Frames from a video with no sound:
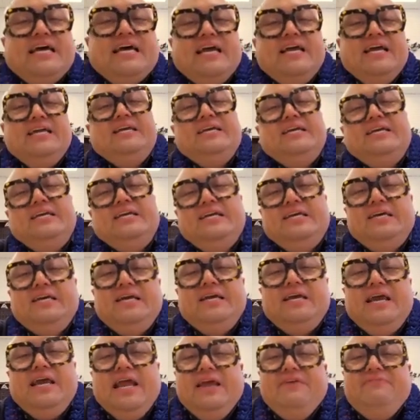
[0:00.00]
say,
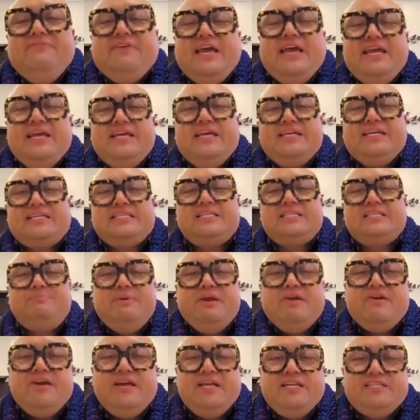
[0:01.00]
and they
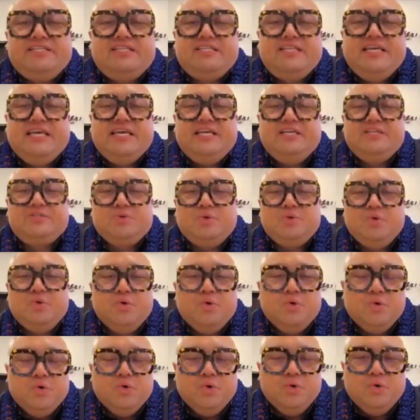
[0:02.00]
experience things
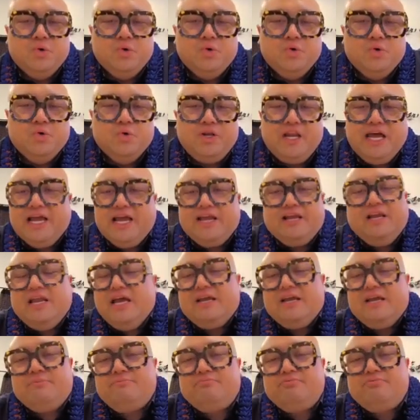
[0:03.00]
or like
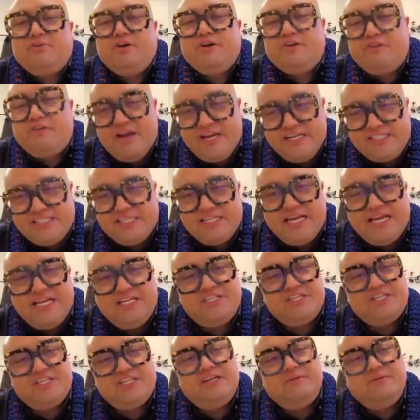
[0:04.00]

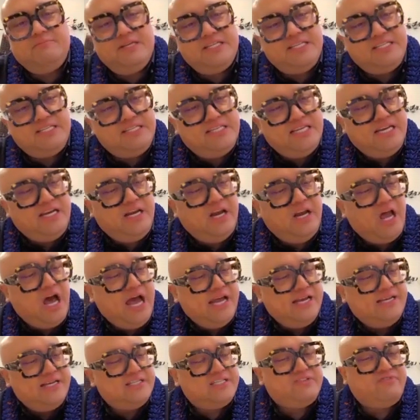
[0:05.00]
procrastination, missed
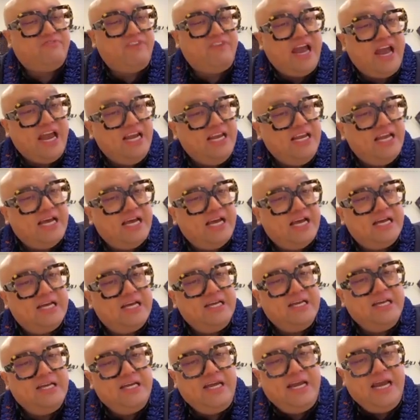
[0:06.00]
deadlines,
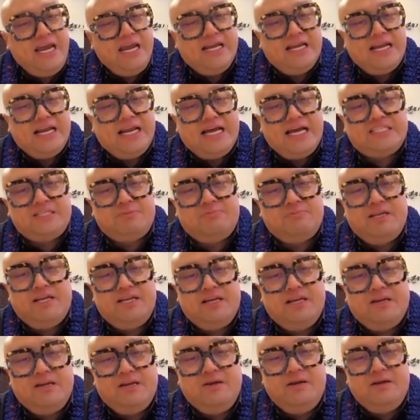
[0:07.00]
failure, and last
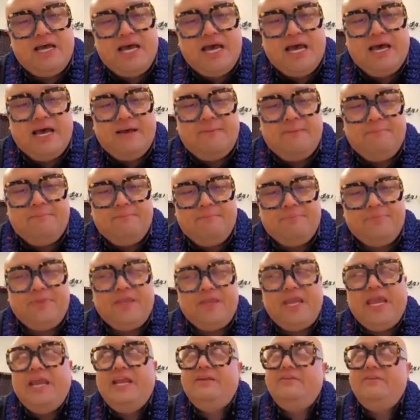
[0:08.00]
minute. And